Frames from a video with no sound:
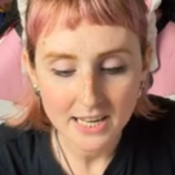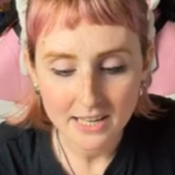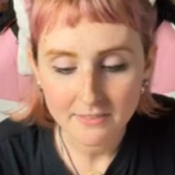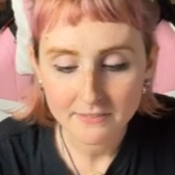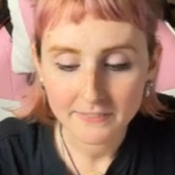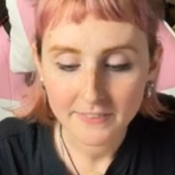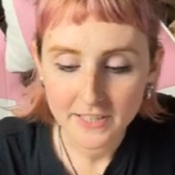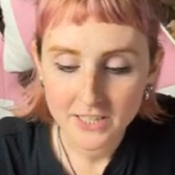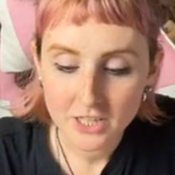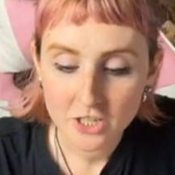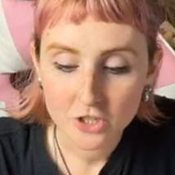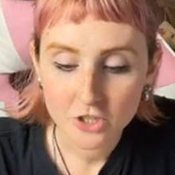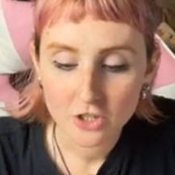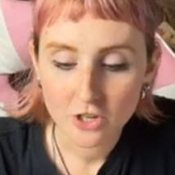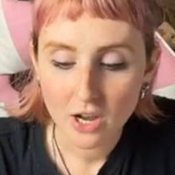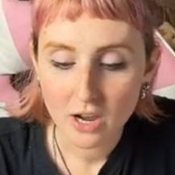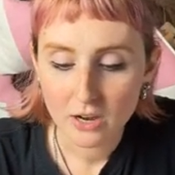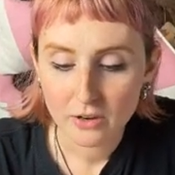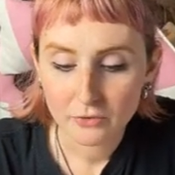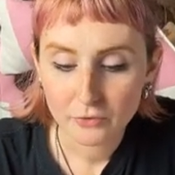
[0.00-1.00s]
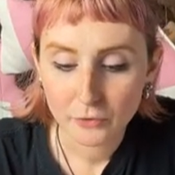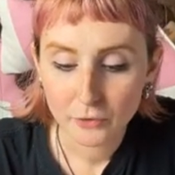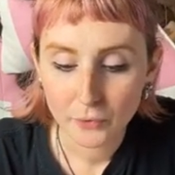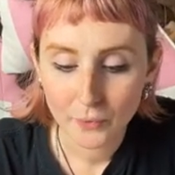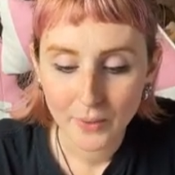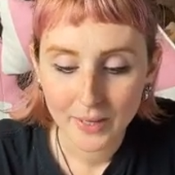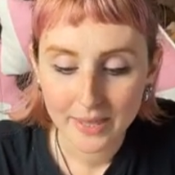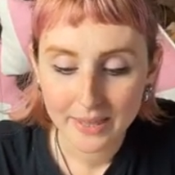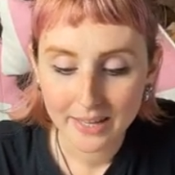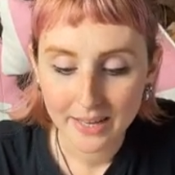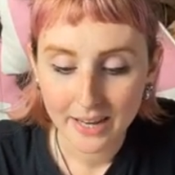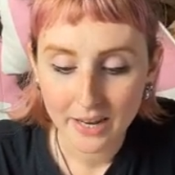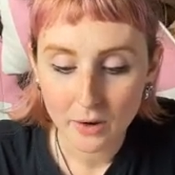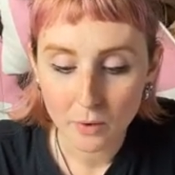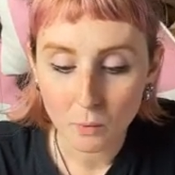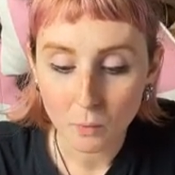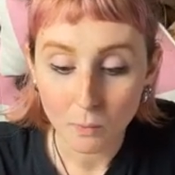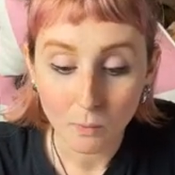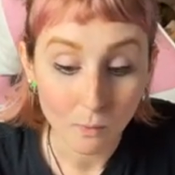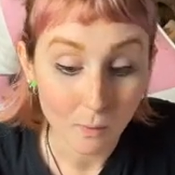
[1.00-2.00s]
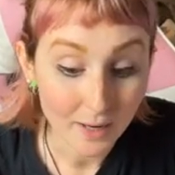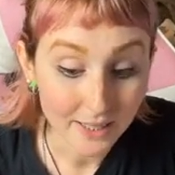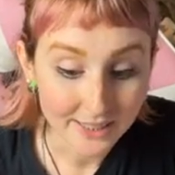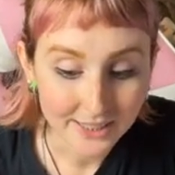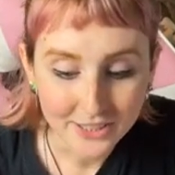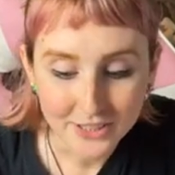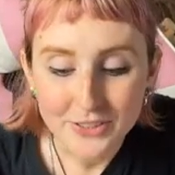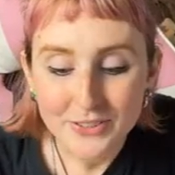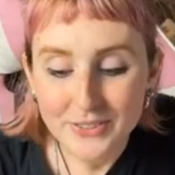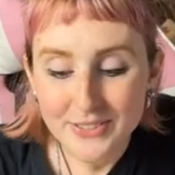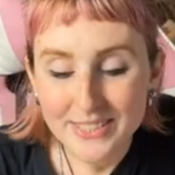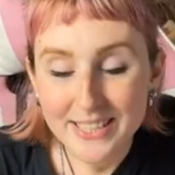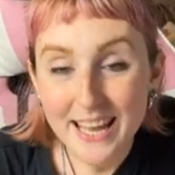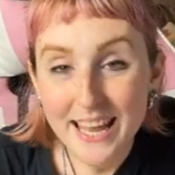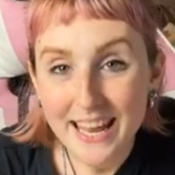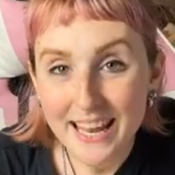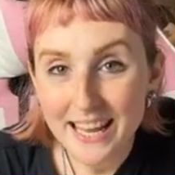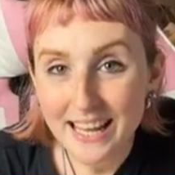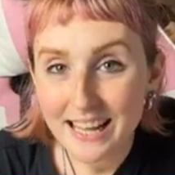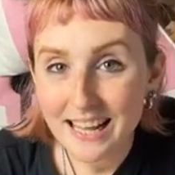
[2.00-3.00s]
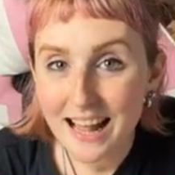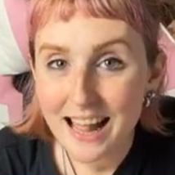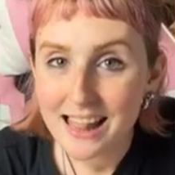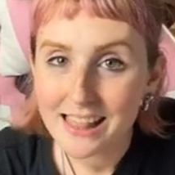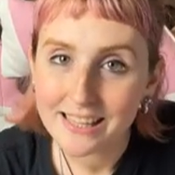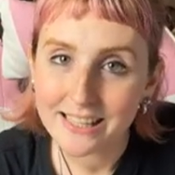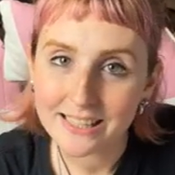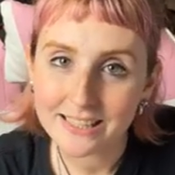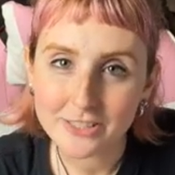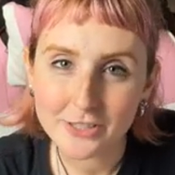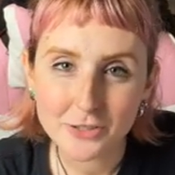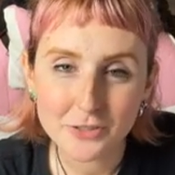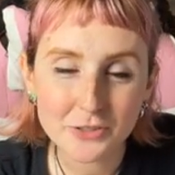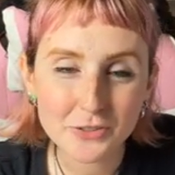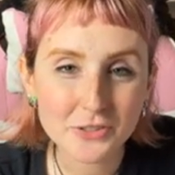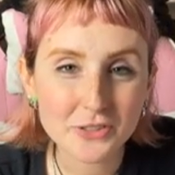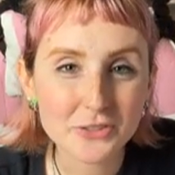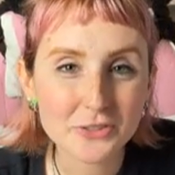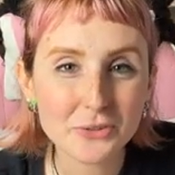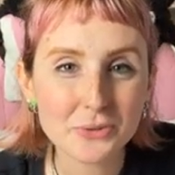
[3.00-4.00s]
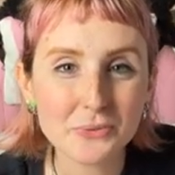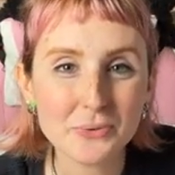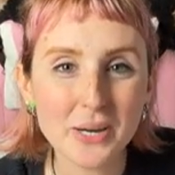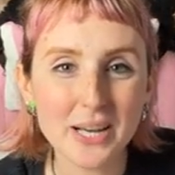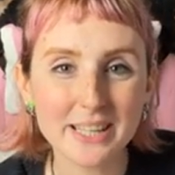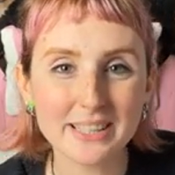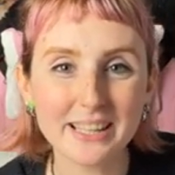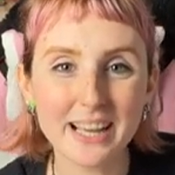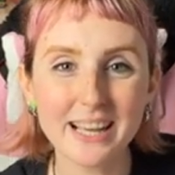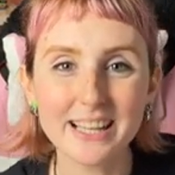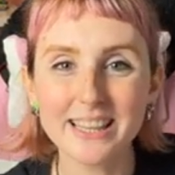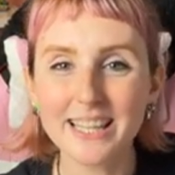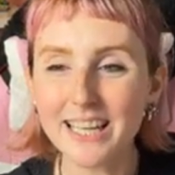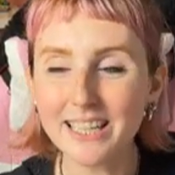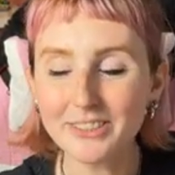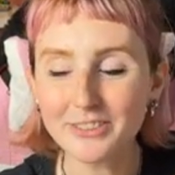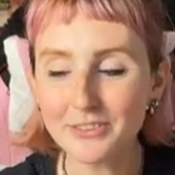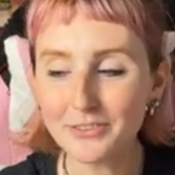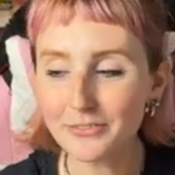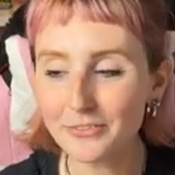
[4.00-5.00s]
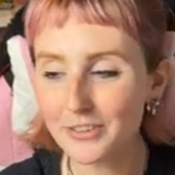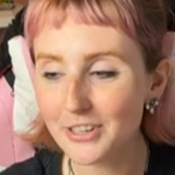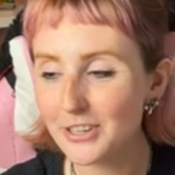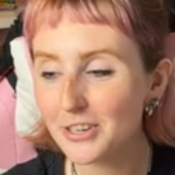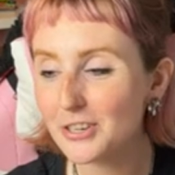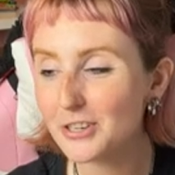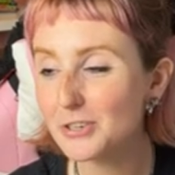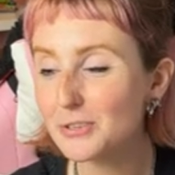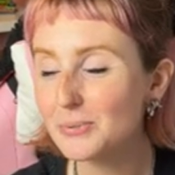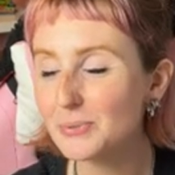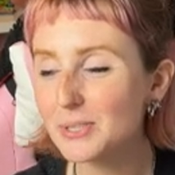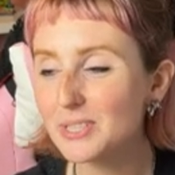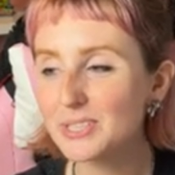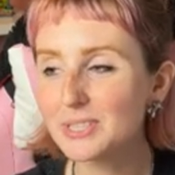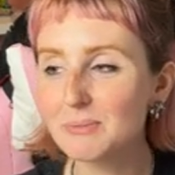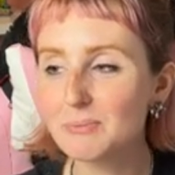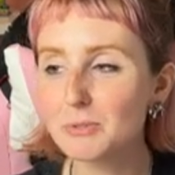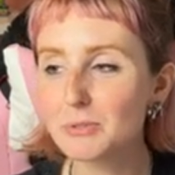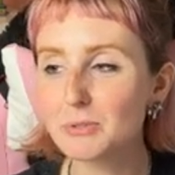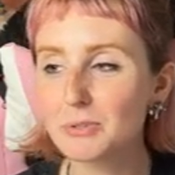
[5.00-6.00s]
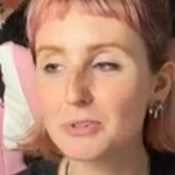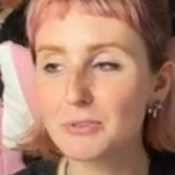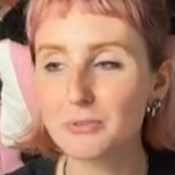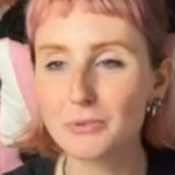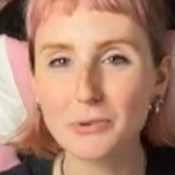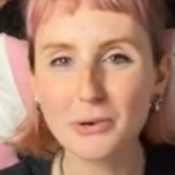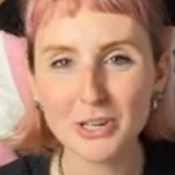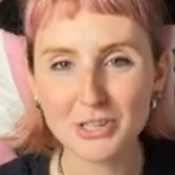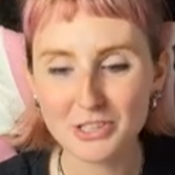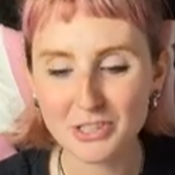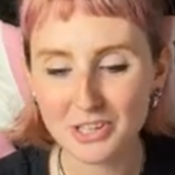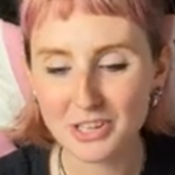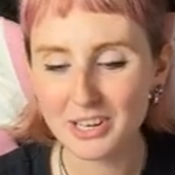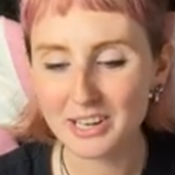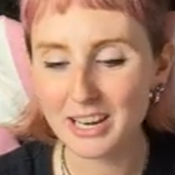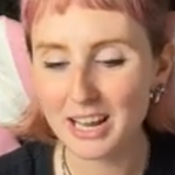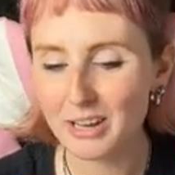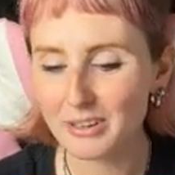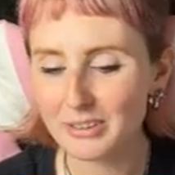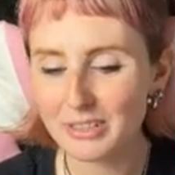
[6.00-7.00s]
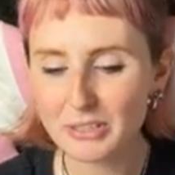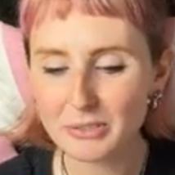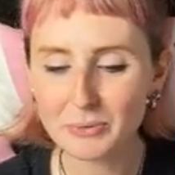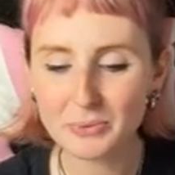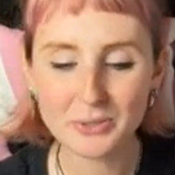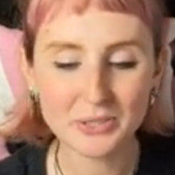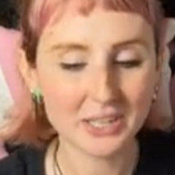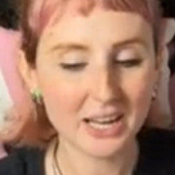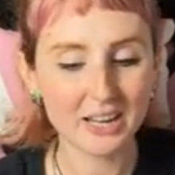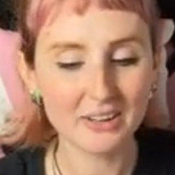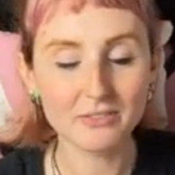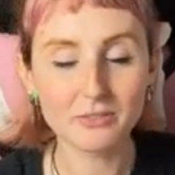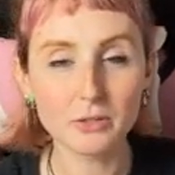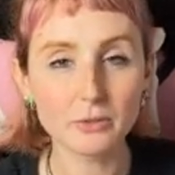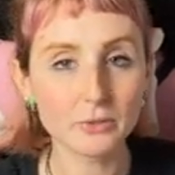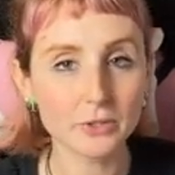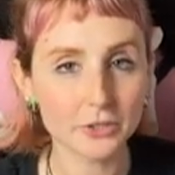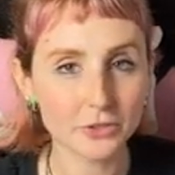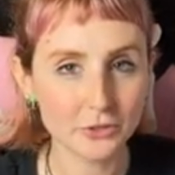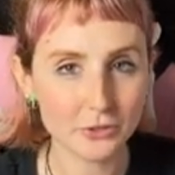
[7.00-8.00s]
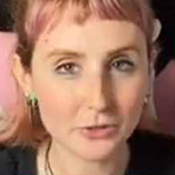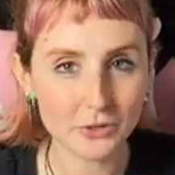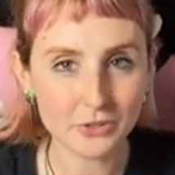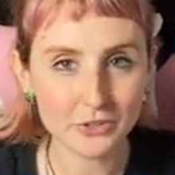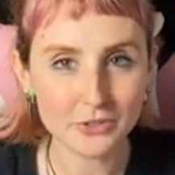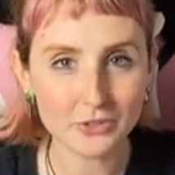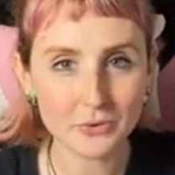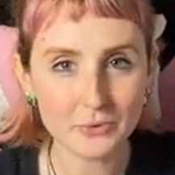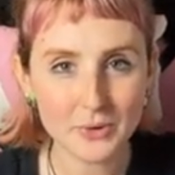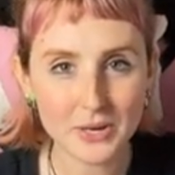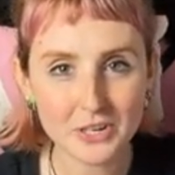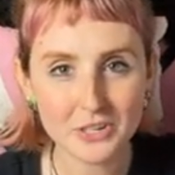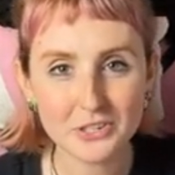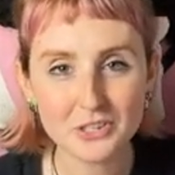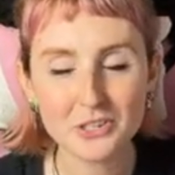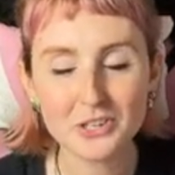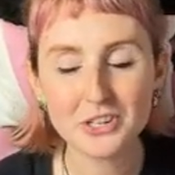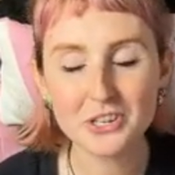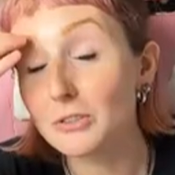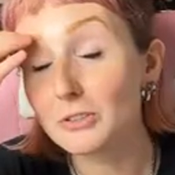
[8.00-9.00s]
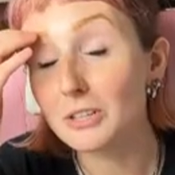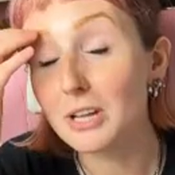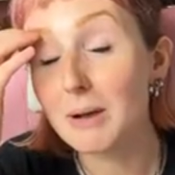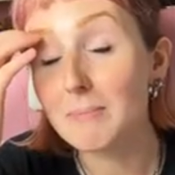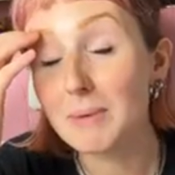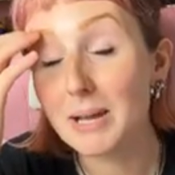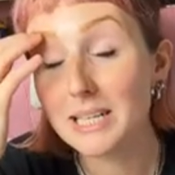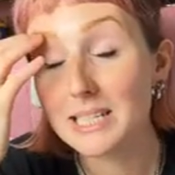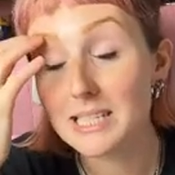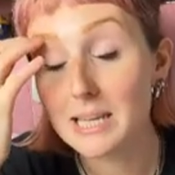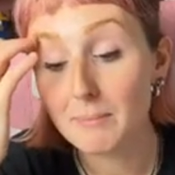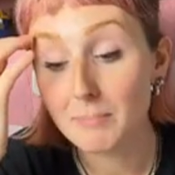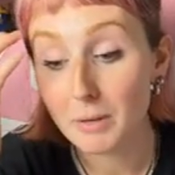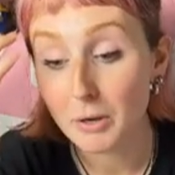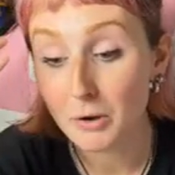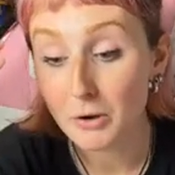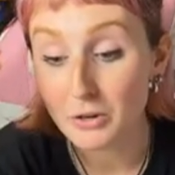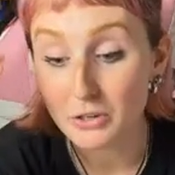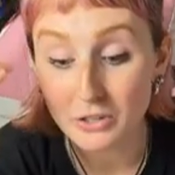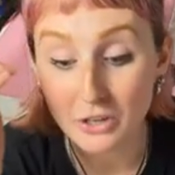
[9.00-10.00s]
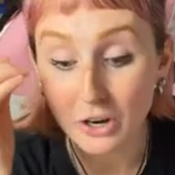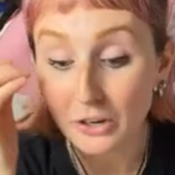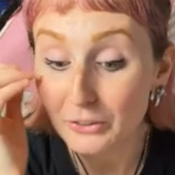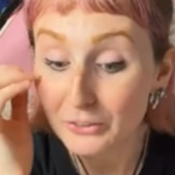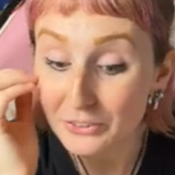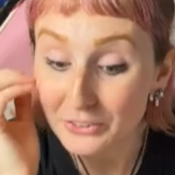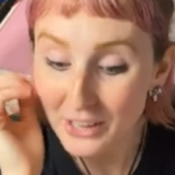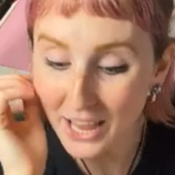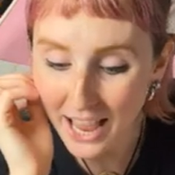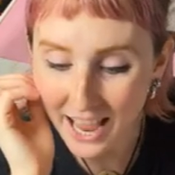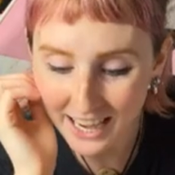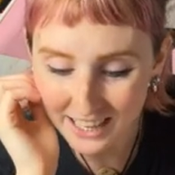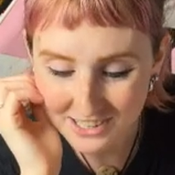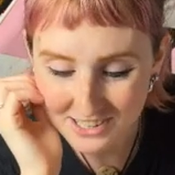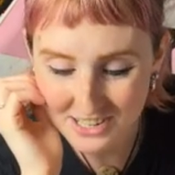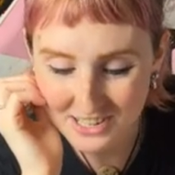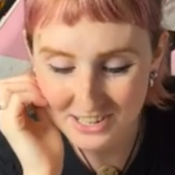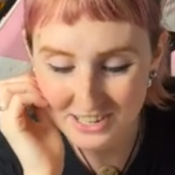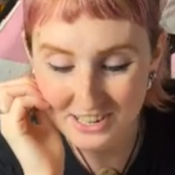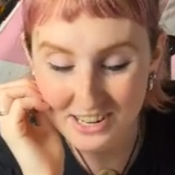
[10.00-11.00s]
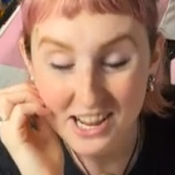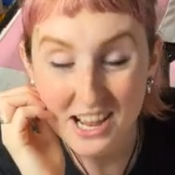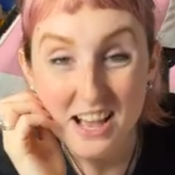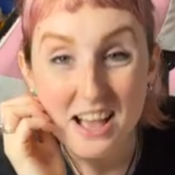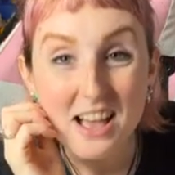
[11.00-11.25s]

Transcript: And I finished off with a, what do you say? Let's do this or what? I like to finish with some sort of question. Now, this was kind of a rhetorical question, so not my typical call to action.